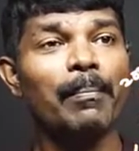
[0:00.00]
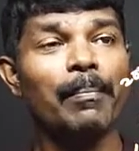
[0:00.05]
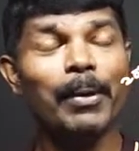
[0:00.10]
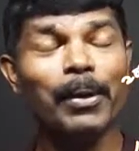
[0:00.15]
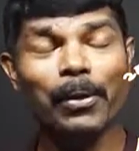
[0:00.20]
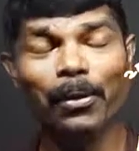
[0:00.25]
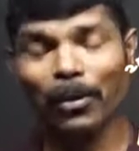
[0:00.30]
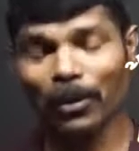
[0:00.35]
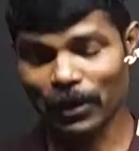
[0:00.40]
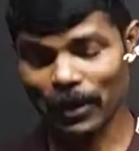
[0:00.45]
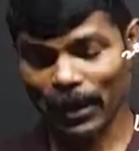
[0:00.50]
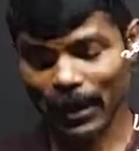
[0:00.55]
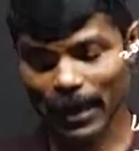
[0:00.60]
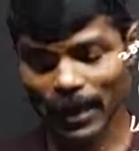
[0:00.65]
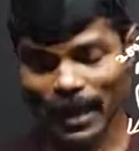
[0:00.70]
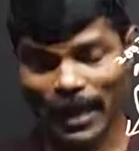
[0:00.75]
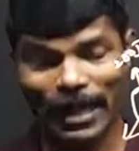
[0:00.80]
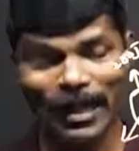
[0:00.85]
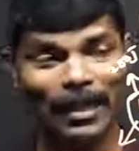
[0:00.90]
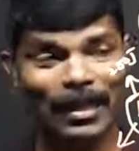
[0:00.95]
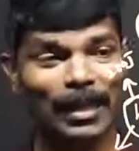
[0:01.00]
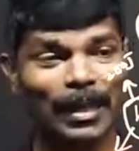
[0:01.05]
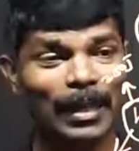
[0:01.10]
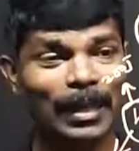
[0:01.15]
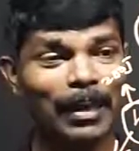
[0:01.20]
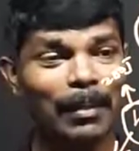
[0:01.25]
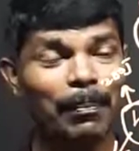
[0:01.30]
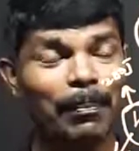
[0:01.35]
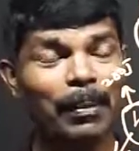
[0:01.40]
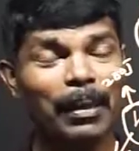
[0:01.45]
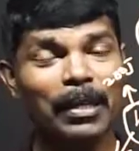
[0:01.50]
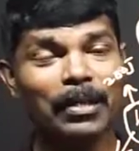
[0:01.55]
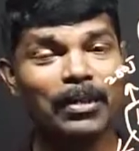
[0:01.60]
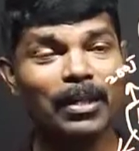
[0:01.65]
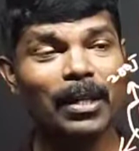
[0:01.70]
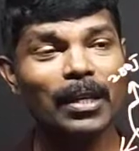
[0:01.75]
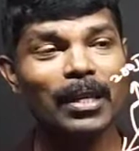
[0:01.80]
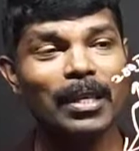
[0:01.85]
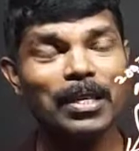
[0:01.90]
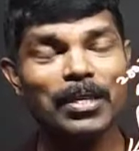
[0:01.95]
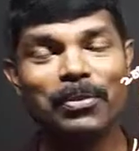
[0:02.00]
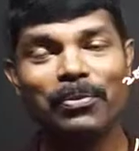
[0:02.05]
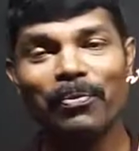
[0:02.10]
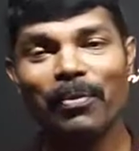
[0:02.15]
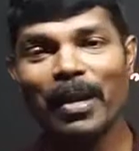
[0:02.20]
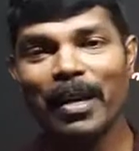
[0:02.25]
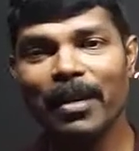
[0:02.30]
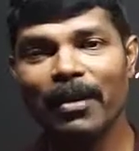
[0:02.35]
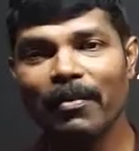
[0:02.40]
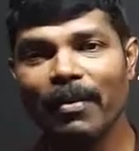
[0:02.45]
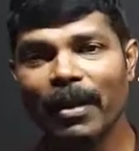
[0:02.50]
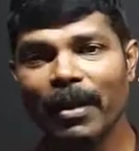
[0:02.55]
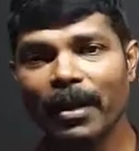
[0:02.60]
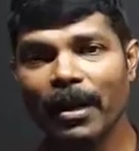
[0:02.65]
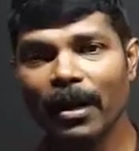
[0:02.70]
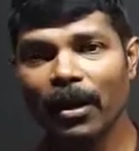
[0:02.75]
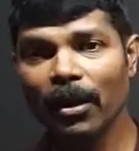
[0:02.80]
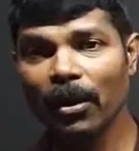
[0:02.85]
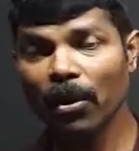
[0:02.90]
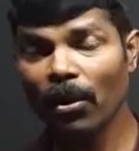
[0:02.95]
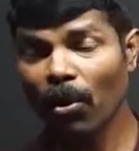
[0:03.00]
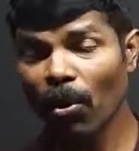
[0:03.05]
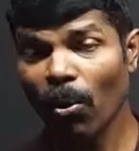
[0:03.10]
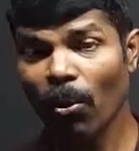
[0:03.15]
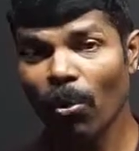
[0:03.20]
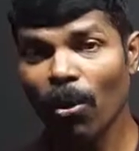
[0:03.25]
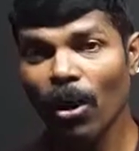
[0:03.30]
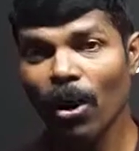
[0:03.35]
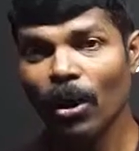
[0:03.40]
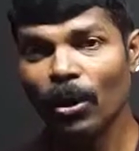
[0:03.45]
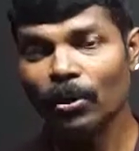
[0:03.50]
Because here the temperature is very, very low.